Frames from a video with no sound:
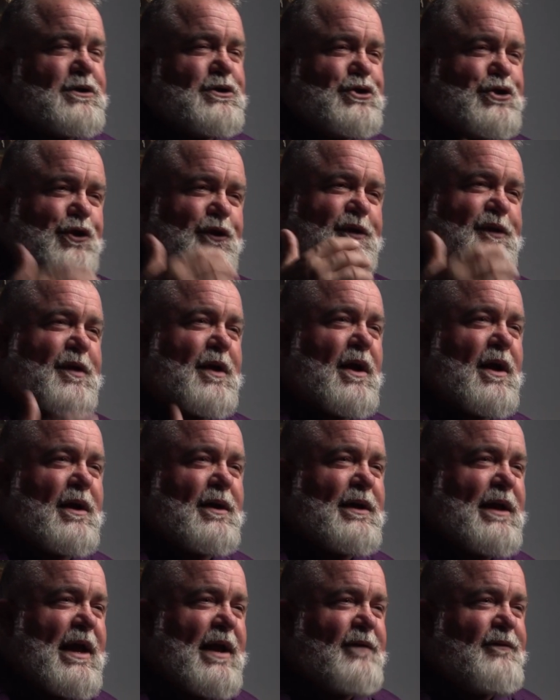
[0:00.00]
your Son
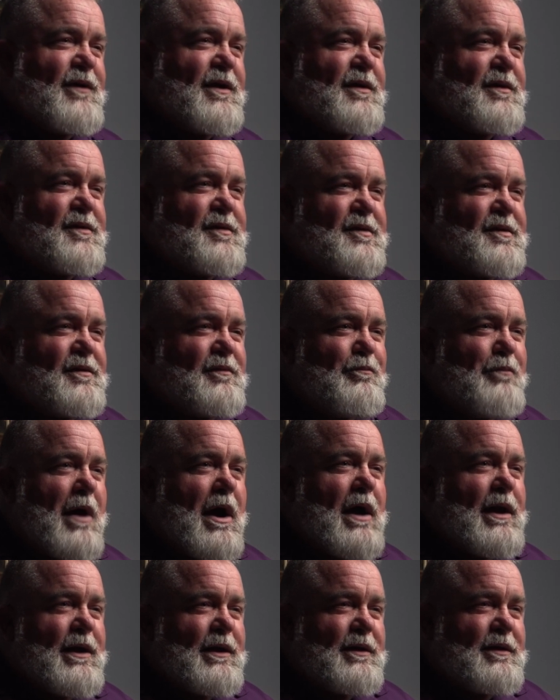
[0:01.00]
gave His
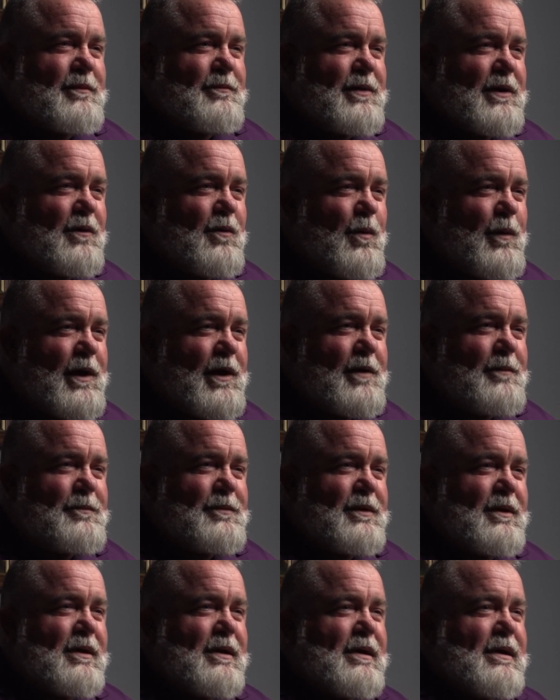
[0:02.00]
body to be whipped
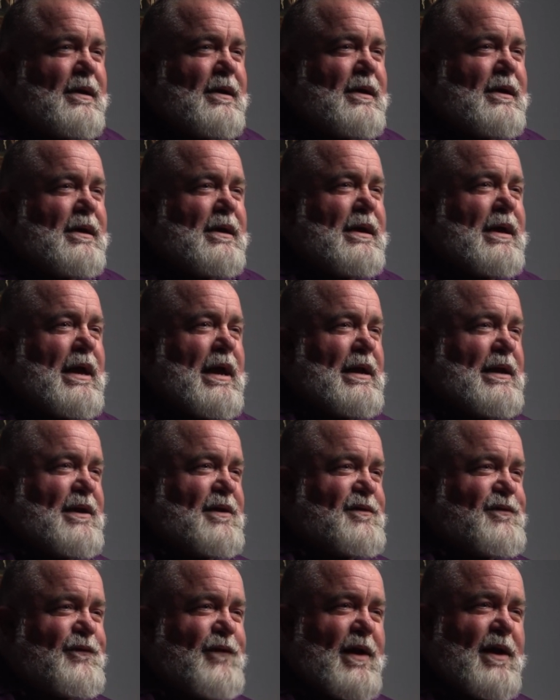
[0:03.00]
and
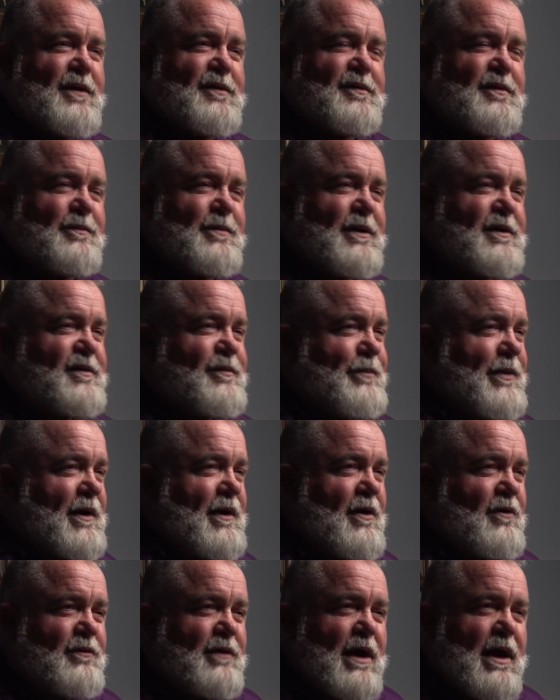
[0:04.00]
His face to be spit
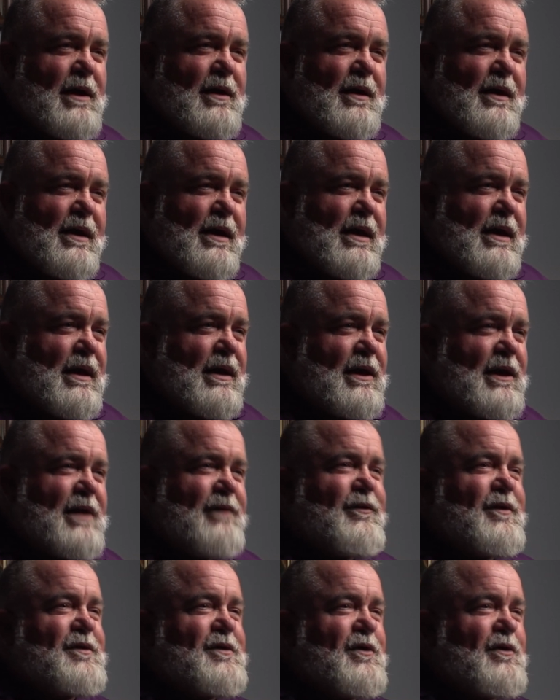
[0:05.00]
on. God,
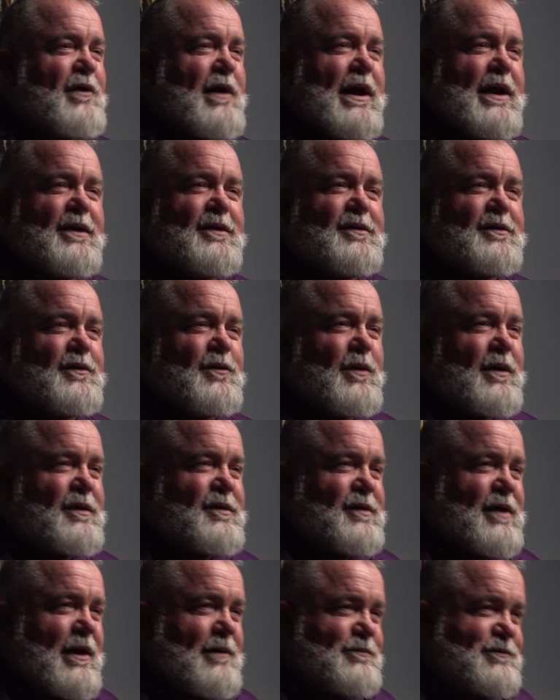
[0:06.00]
give us grace to
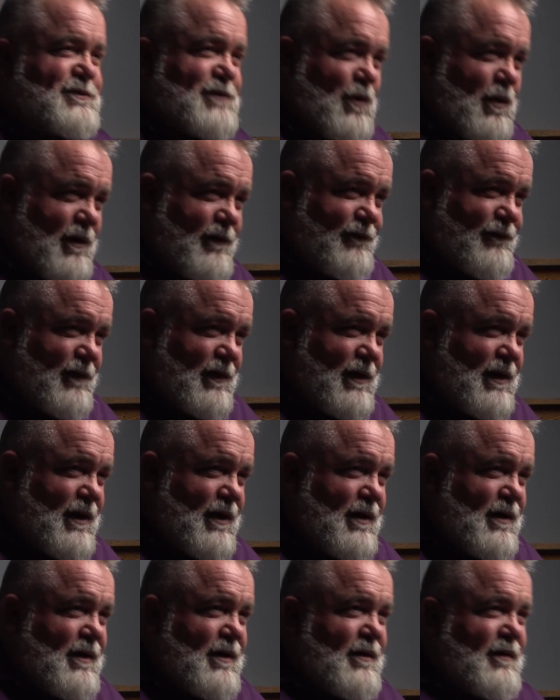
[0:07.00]
accept joyfully
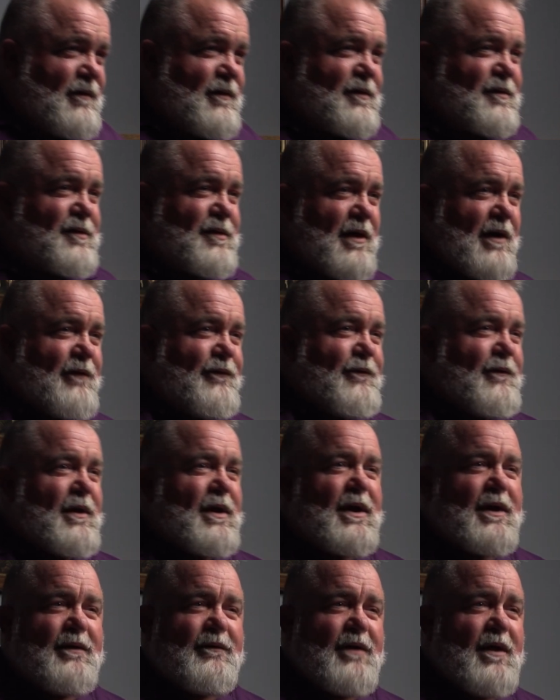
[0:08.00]
the
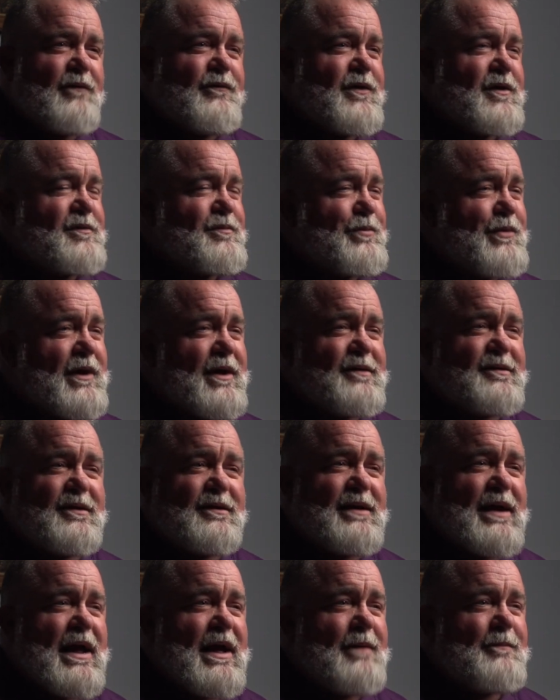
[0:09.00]
suffering of, of this
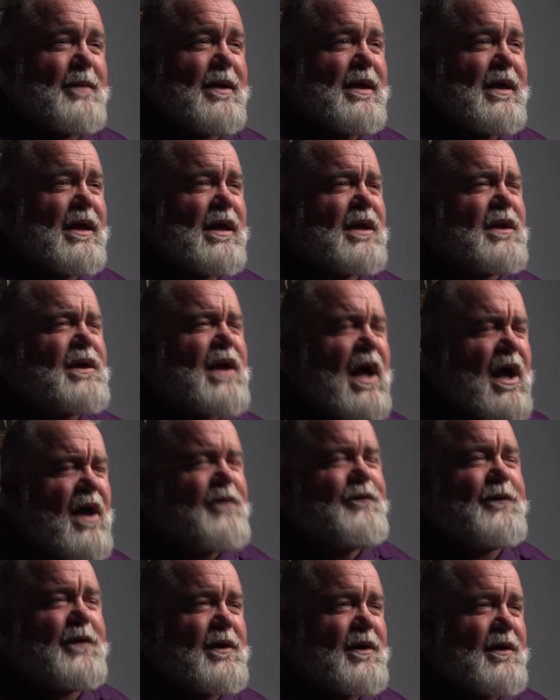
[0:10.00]
present time,
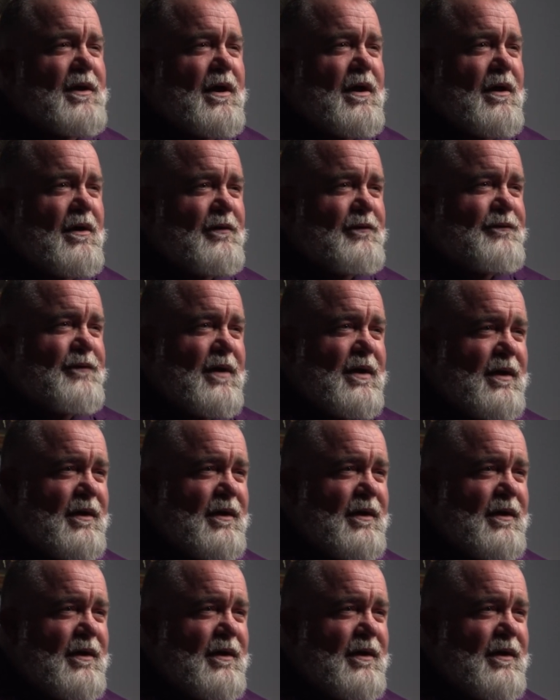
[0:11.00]
confident of